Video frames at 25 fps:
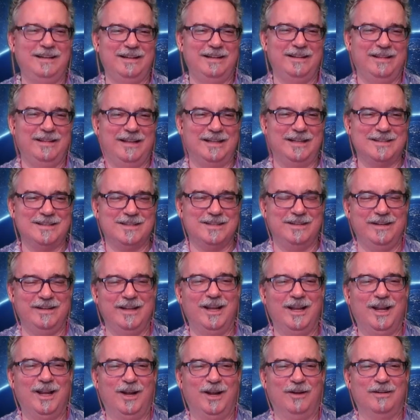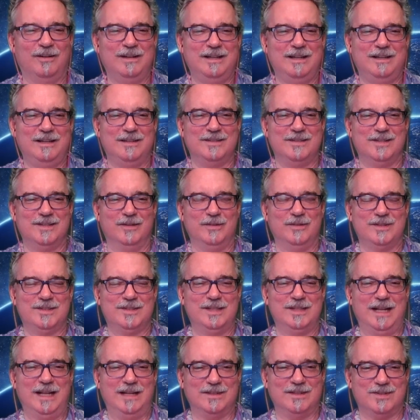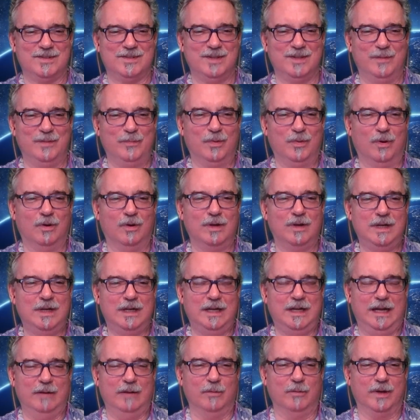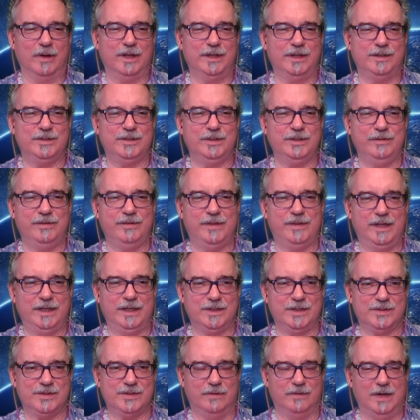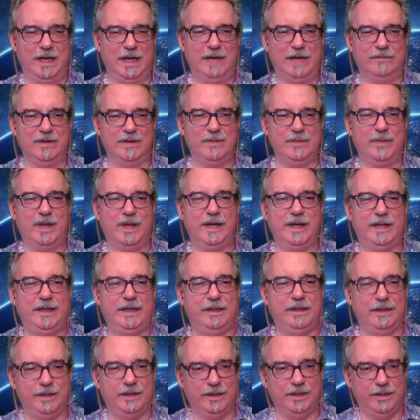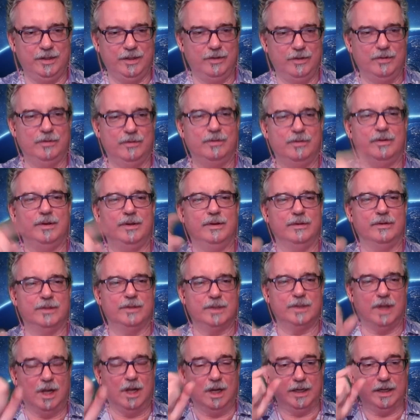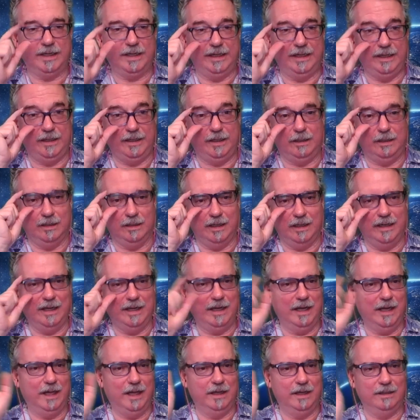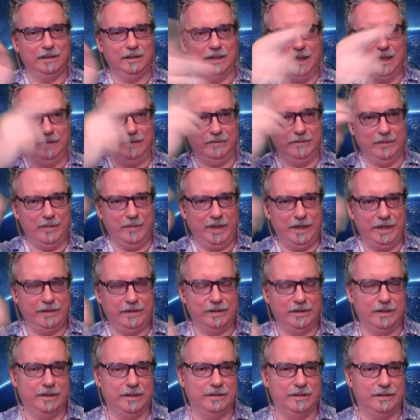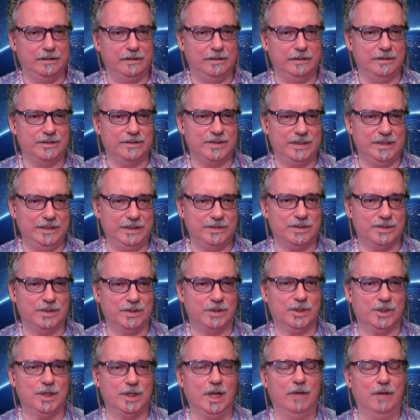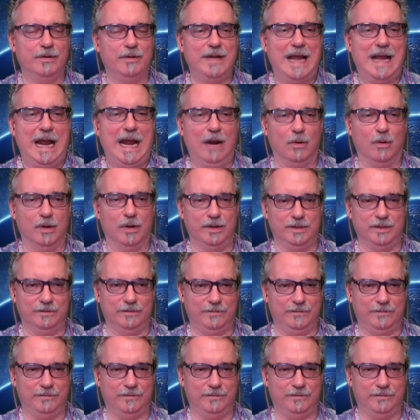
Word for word: That's a no. So it's that simple. And we're going to do things for everybody you, your doggy, and everybody that sees the show now or in the